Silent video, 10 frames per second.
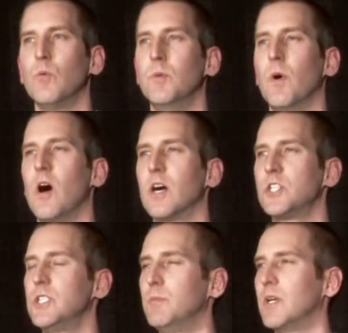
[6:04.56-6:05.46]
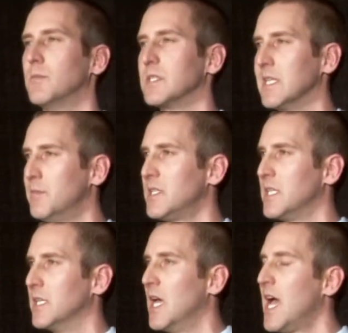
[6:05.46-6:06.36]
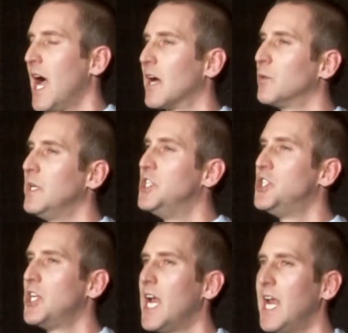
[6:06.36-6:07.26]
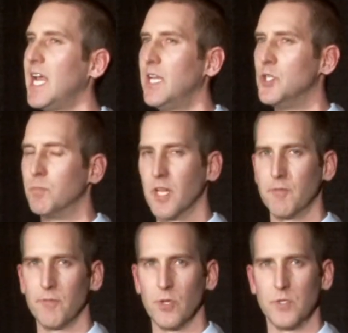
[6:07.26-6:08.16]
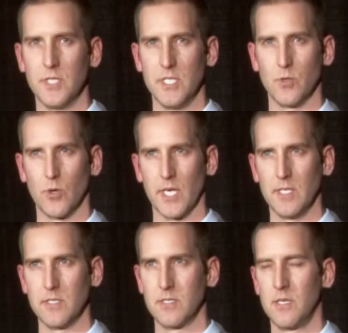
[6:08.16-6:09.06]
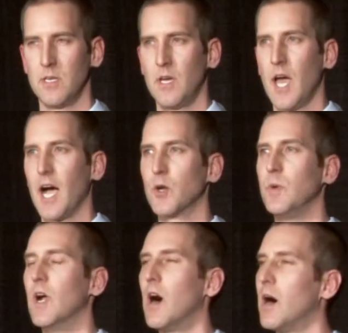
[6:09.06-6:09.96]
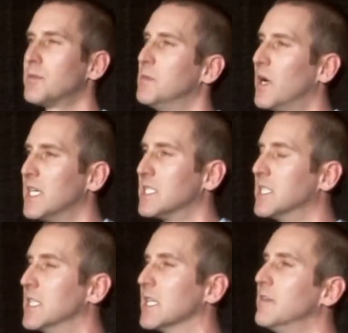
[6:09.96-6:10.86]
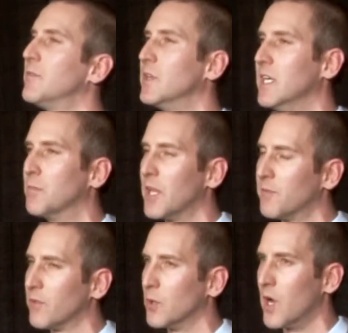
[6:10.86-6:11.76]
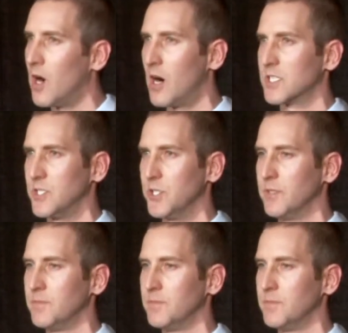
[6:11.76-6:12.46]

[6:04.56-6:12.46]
when oxygen becomes limited, how do we change blood flow to these organs? How do we optimize the delivery of blood flow and oxygen?